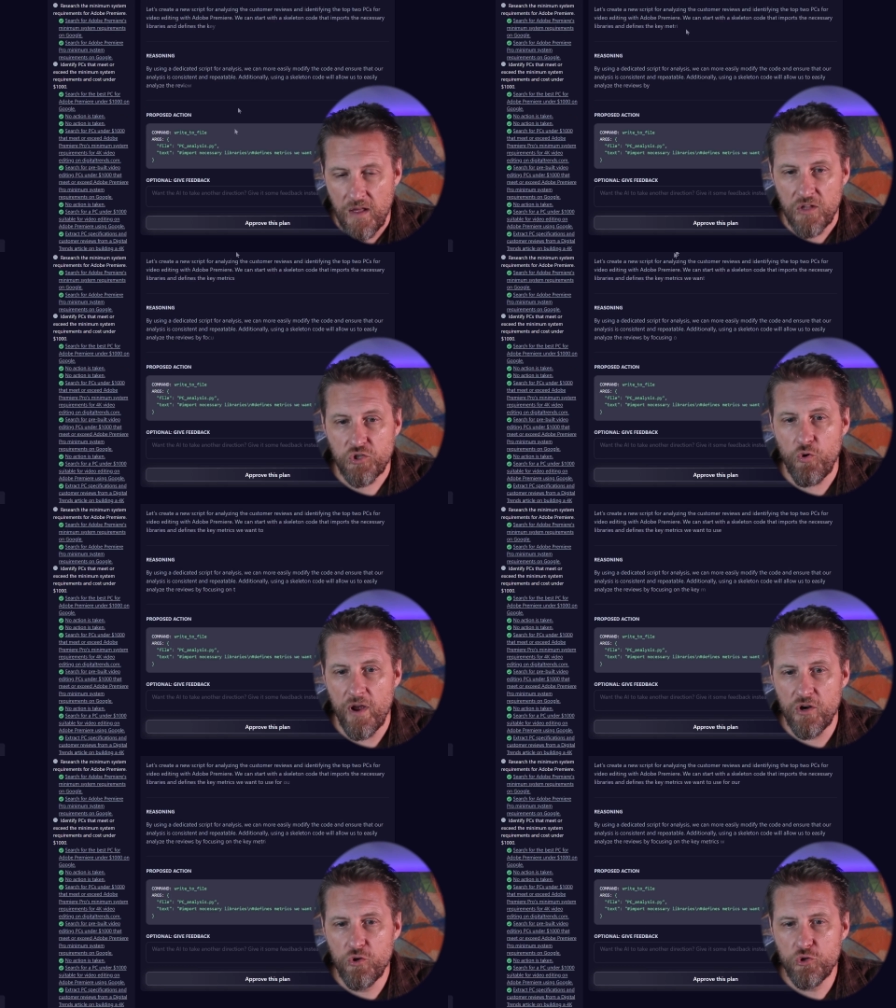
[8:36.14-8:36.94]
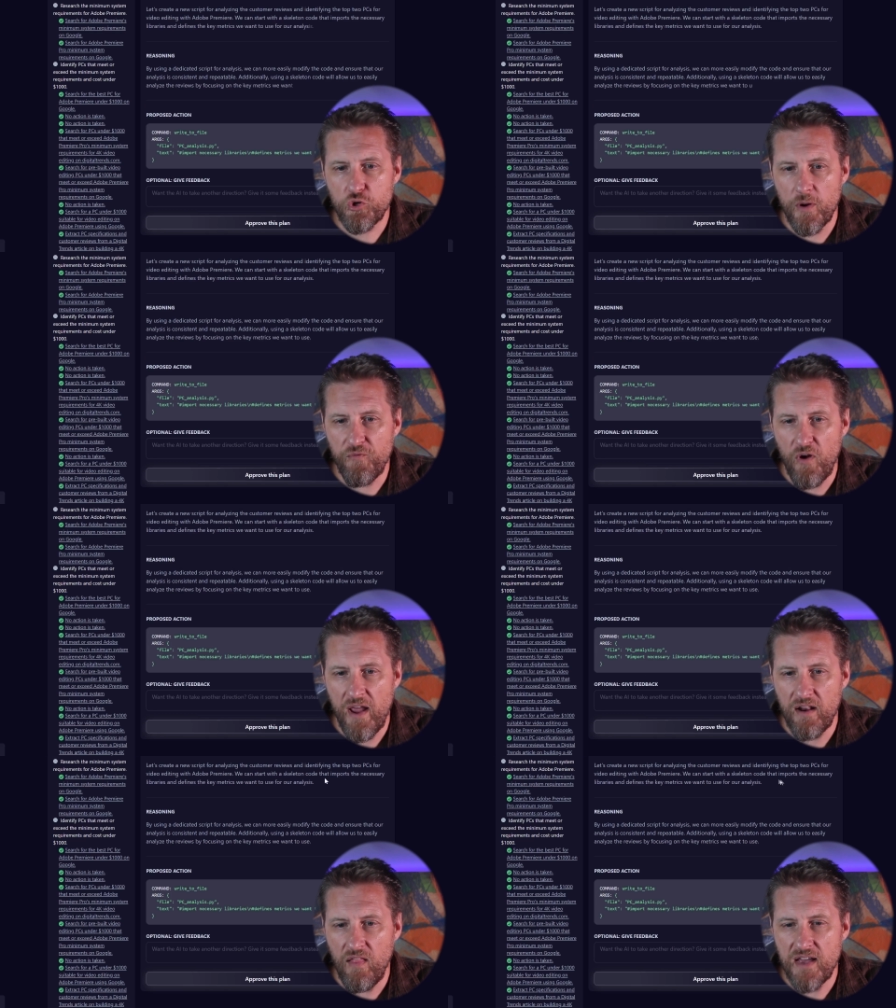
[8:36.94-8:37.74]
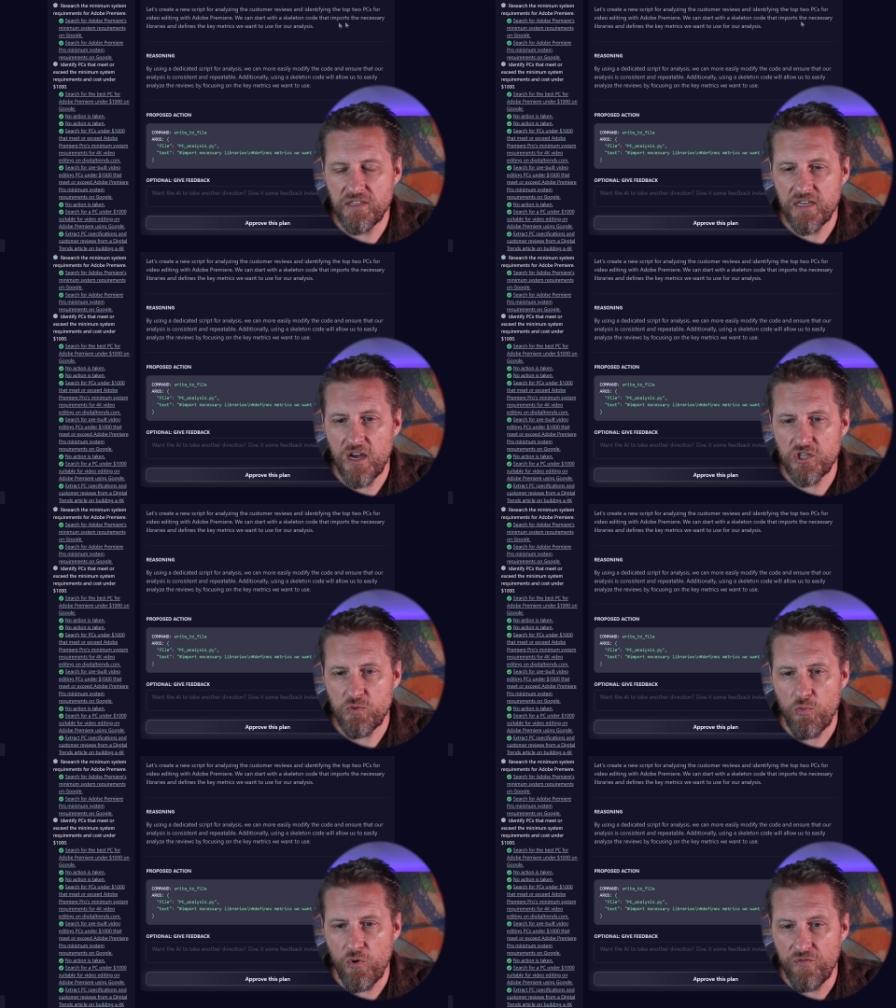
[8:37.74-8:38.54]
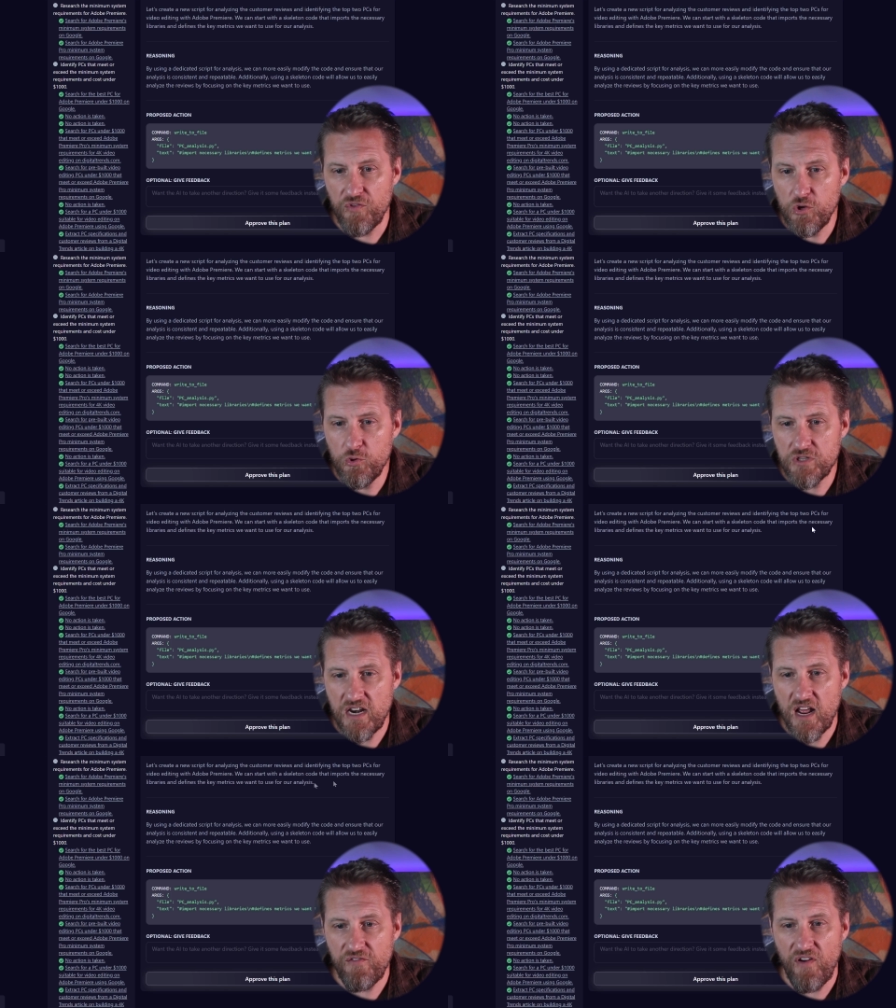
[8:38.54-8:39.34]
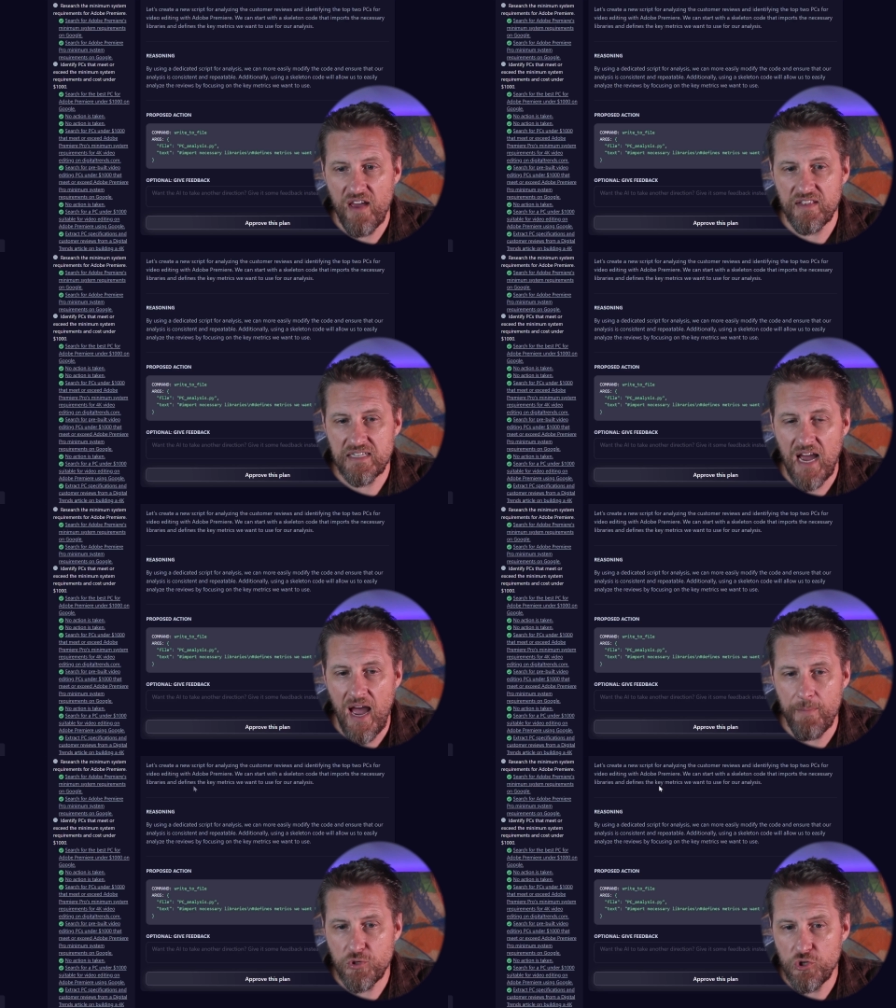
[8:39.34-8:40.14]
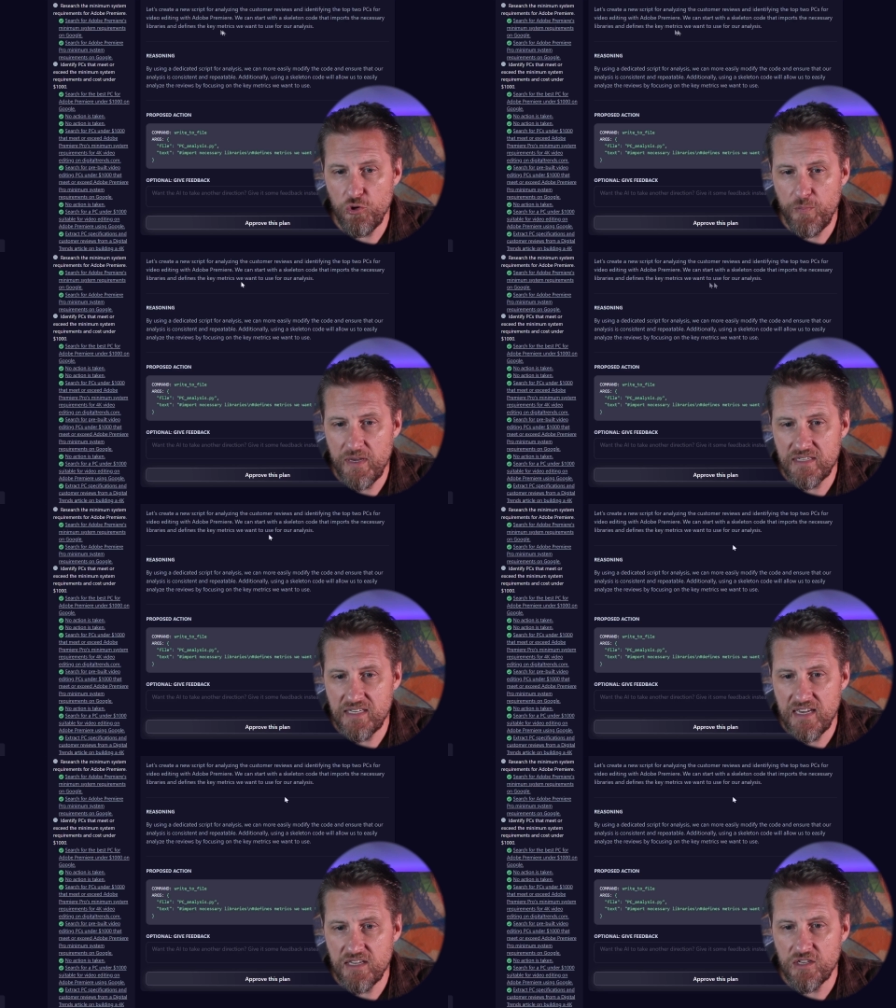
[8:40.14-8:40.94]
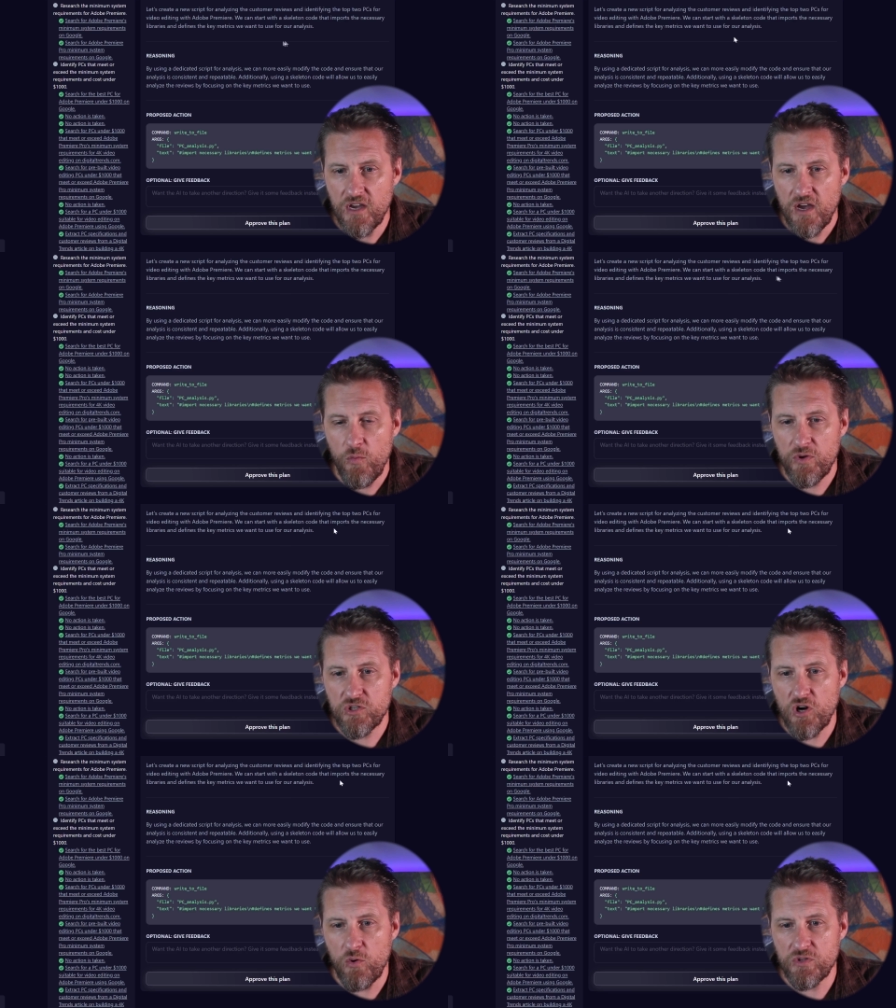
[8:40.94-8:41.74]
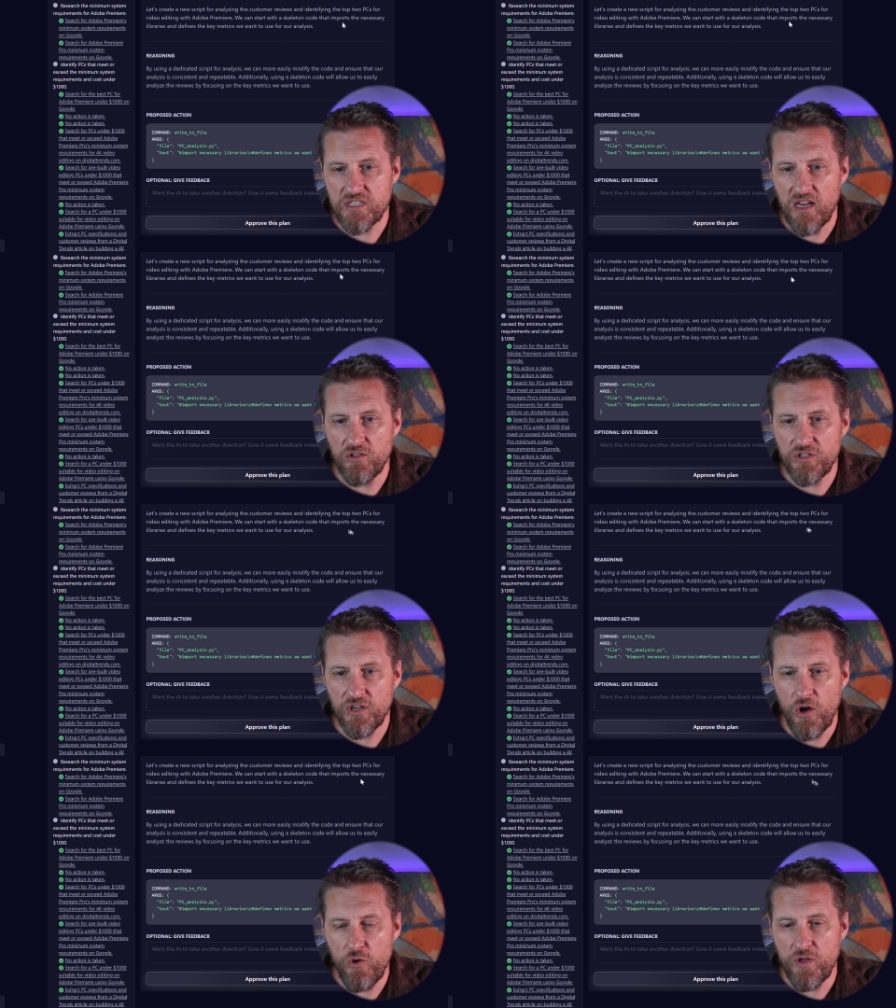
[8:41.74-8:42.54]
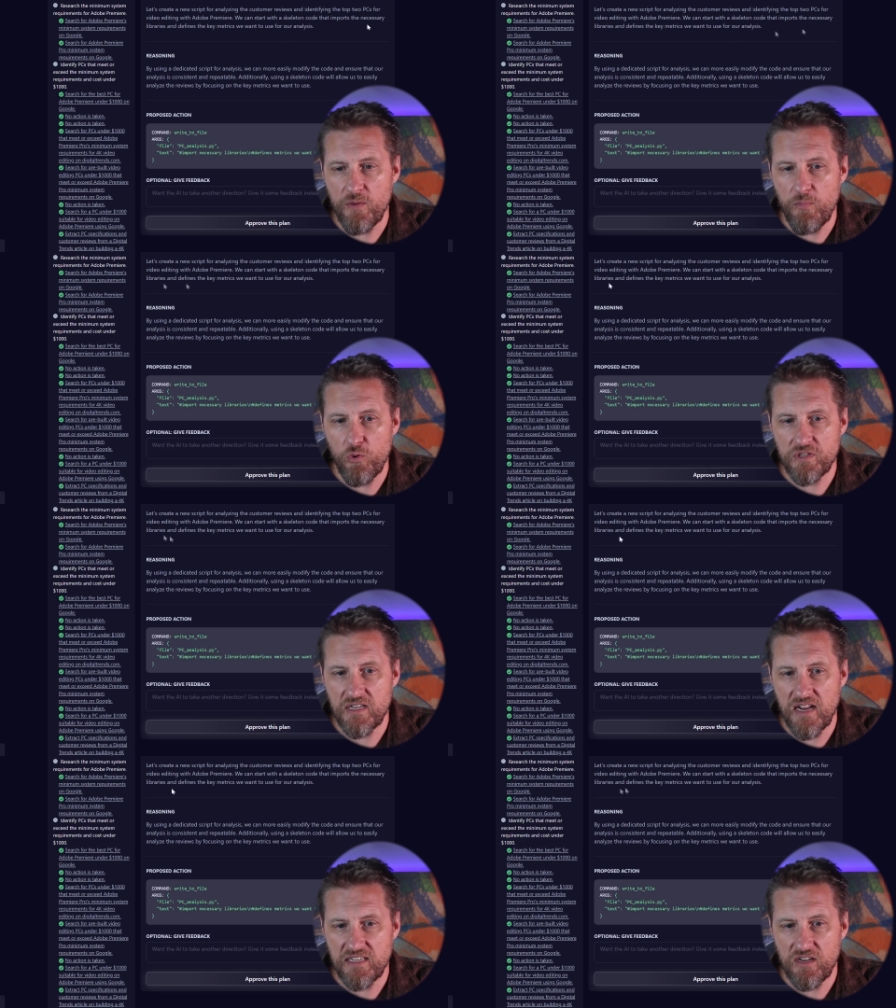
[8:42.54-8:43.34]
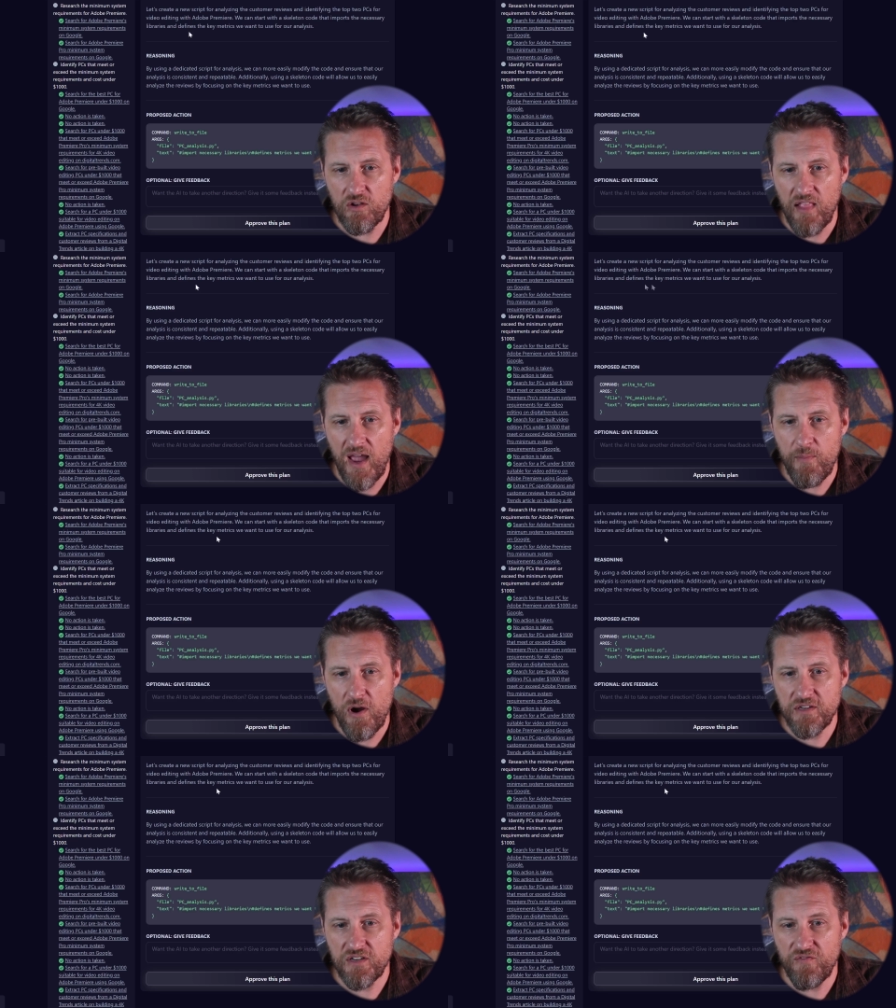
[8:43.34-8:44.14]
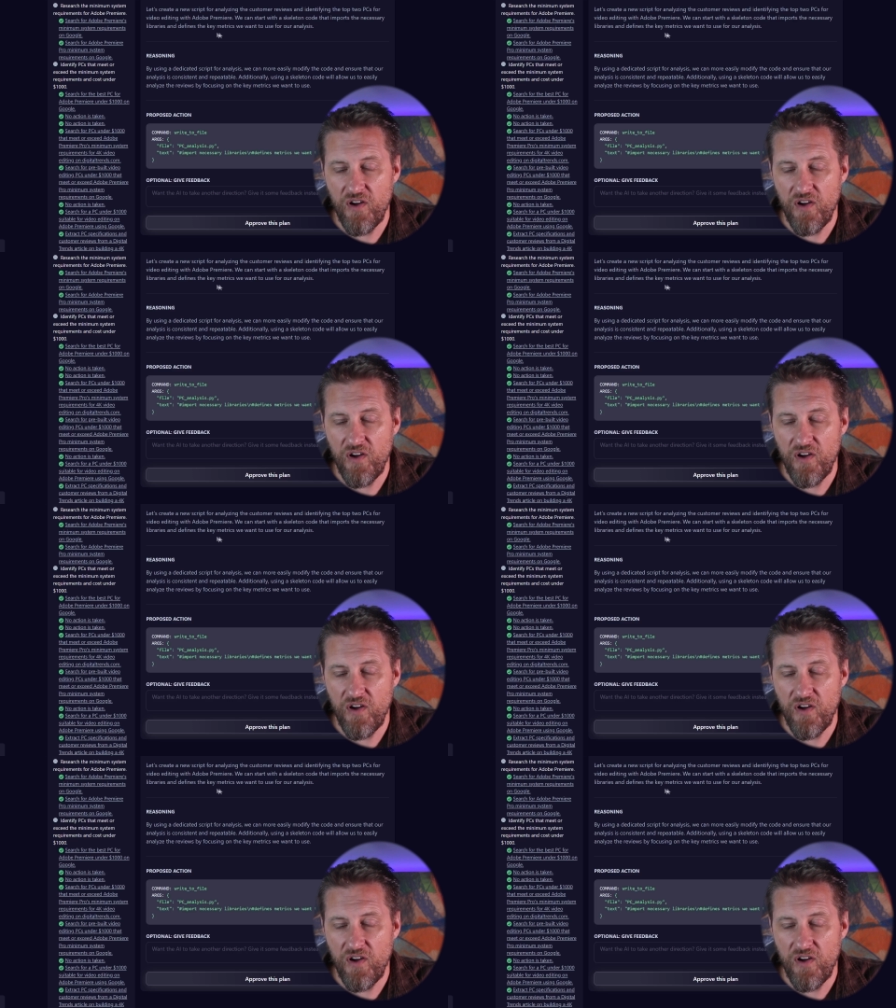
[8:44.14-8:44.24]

Let's create a new script for analyzing customer reviews, identifying the top two PCs. We can start with skeleton code that imports the necessary libraries and